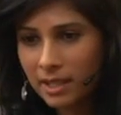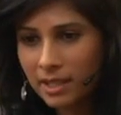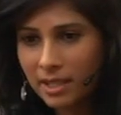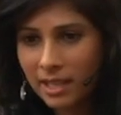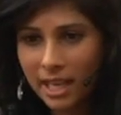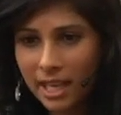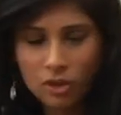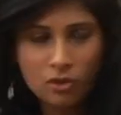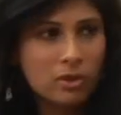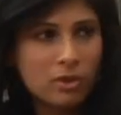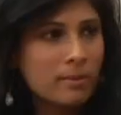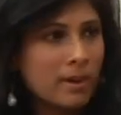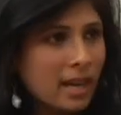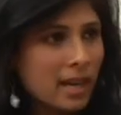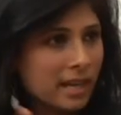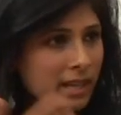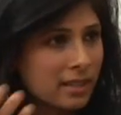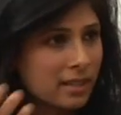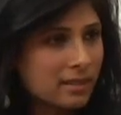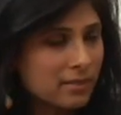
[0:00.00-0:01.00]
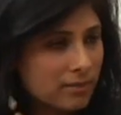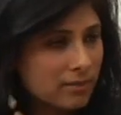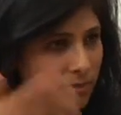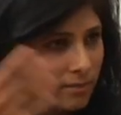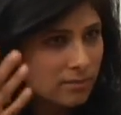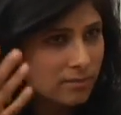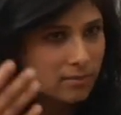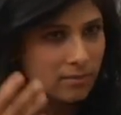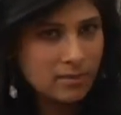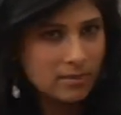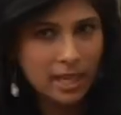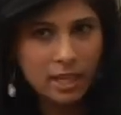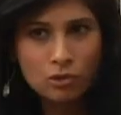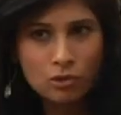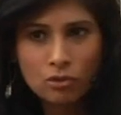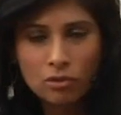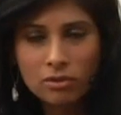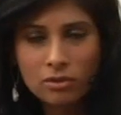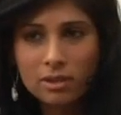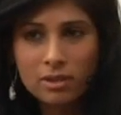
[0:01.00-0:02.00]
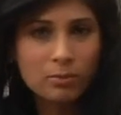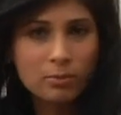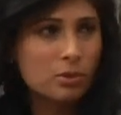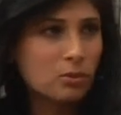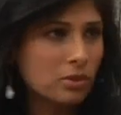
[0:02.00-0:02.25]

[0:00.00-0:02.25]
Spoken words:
international market tensions,